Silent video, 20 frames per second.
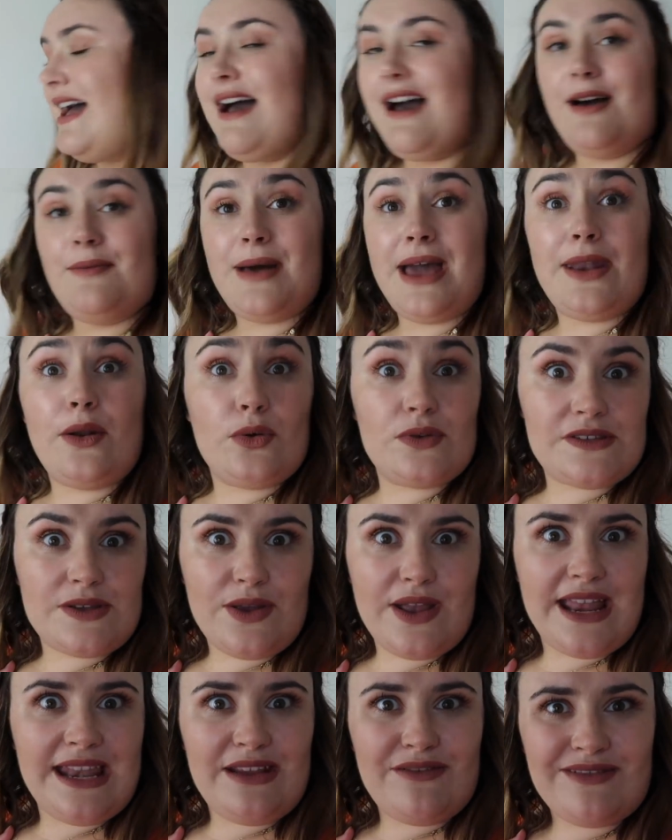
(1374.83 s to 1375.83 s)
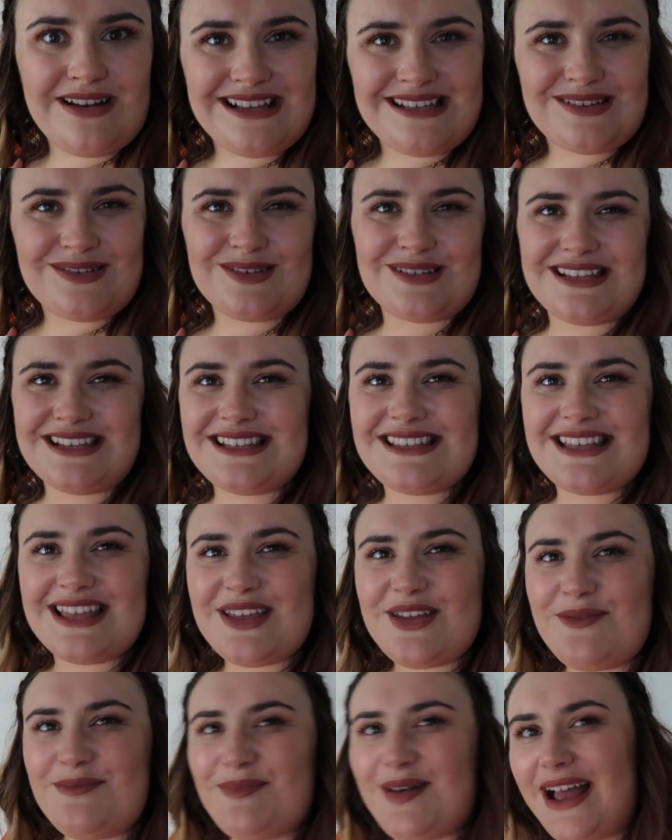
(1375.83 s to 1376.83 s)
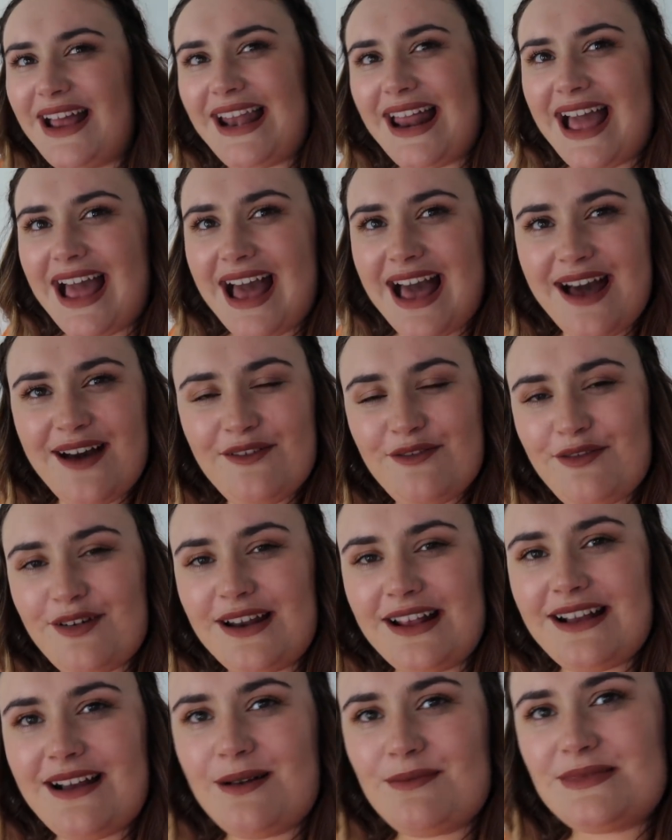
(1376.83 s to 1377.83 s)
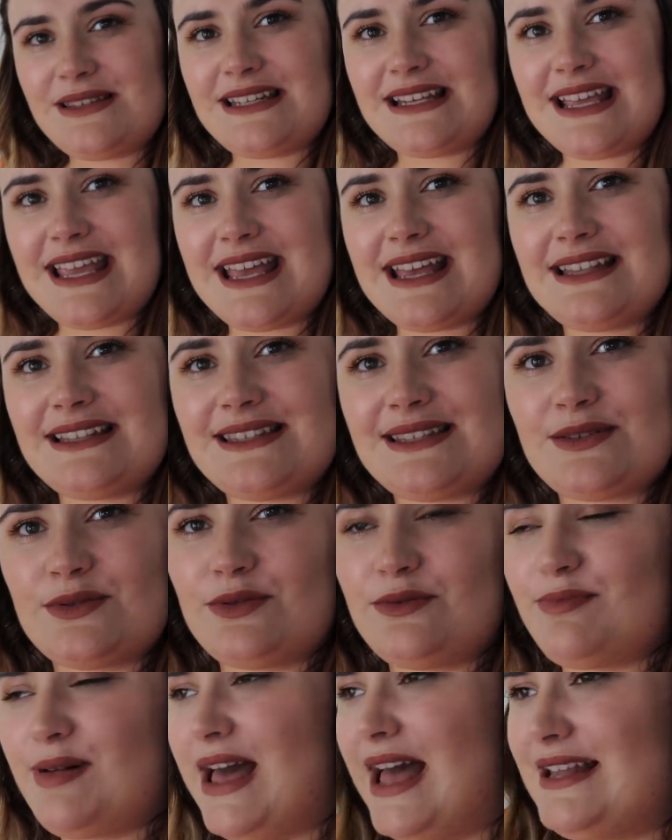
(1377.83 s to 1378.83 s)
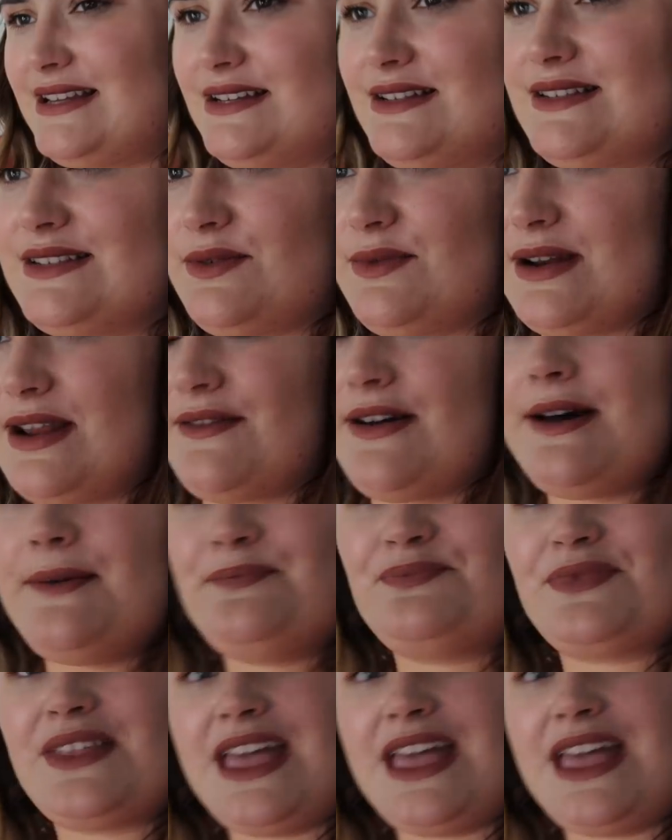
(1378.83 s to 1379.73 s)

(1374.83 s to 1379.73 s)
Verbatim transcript: Um, and also any resources that you might have when it comes to kits or patterns or whatever.